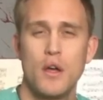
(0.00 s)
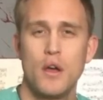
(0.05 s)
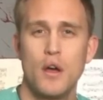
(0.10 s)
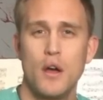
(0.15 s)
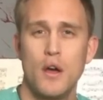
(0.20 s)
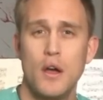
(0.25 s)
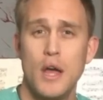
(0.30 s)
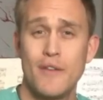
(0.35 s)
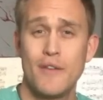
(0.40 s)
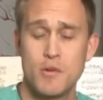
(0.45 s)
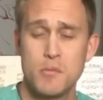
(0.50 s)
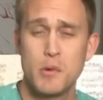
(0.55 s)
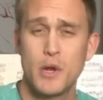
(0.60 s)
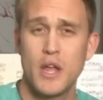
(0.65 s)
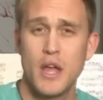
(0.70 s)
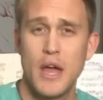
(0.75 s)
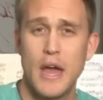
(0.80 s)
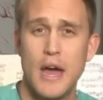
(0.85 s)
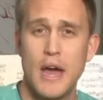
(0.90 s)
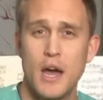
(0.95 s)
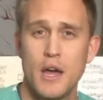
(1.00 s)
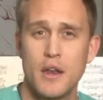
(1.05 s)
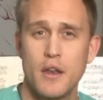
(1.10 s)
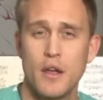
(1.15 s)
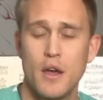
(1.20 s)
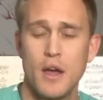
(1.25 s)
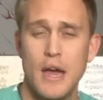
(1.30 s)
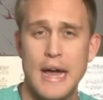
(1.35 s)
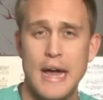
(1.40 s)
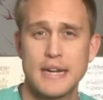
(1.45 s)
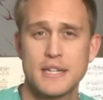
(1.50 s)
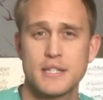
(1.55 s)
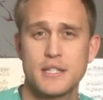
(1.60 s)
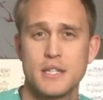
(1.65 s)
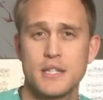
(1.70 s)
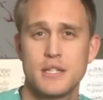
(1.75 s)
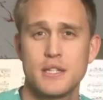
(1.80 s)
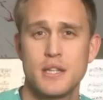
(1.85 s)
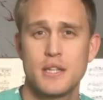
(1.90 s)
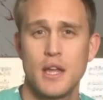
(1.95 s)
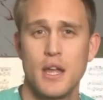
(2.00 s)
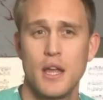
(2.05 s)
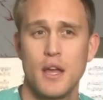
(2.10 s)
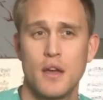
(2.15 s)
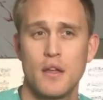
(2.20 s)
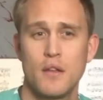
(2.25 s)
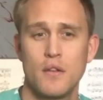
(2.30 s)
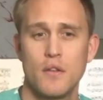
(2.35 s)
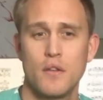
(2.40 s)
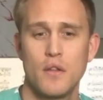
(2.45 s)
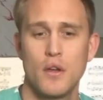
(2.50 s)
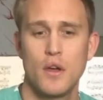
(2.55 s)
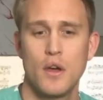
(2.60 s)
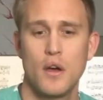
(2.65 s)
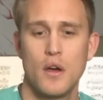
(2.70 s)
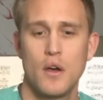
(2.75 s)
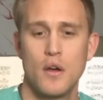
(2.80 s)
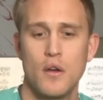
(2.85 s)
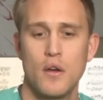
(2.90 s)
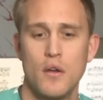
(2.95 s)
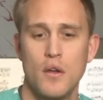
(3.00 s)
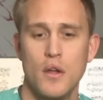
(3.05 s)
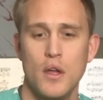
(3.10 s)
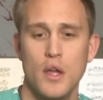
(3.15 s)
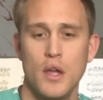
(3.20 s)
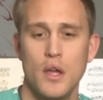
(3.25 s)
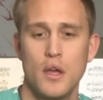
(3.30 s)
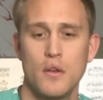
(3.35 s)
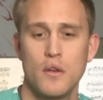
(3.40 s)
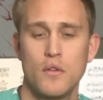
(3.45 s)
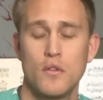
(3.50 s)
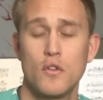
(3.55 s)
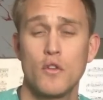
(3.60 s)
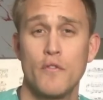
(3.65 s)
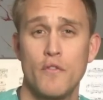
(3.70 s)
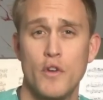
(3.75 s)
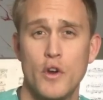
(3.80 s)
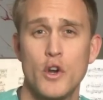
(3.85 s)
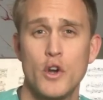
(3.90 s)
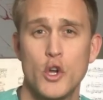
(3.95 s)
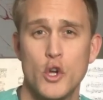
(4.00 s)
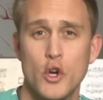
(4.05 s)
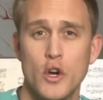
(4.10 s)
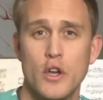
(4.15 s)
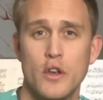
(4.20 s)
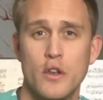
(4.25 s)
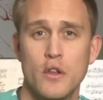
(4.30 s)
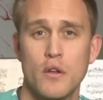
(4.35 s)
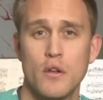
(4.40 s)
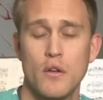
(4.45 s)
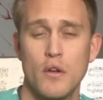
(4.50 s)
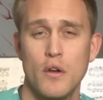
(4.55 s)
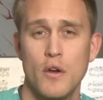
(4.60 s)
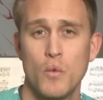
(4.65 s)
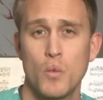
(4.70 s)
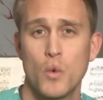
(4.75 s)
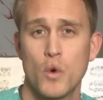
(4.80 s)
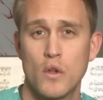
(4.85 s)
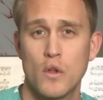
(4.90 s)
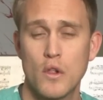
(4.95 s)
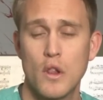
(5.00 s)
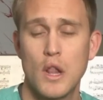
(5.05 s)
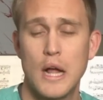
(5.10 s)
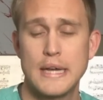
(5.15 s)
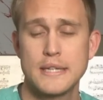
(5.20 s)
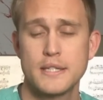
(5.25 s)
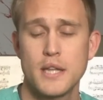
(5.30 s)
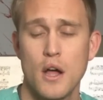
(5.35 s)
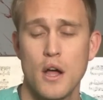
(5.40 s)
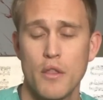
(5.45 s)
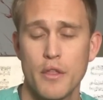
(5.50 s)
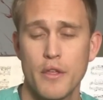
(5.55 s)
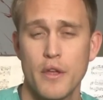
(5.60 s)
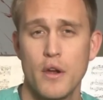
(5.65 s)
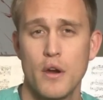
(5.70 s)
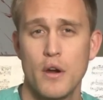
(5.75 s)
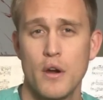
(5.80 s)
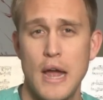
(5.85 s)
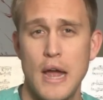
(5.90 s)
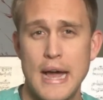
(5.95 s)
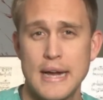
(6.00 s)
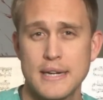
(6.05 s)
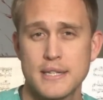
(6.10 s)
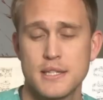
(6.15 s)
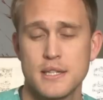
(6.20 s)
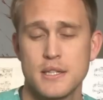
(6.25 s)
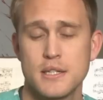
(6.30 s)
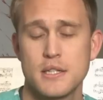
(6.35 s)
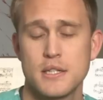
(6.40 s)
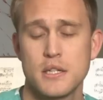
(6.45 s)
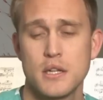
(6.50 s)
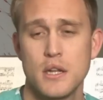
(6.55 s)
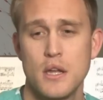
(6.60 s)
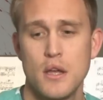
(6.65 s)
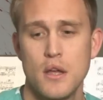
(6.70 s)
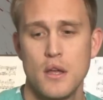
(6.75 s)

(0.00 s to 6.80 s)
everybody had access and very good world-class healthcare access.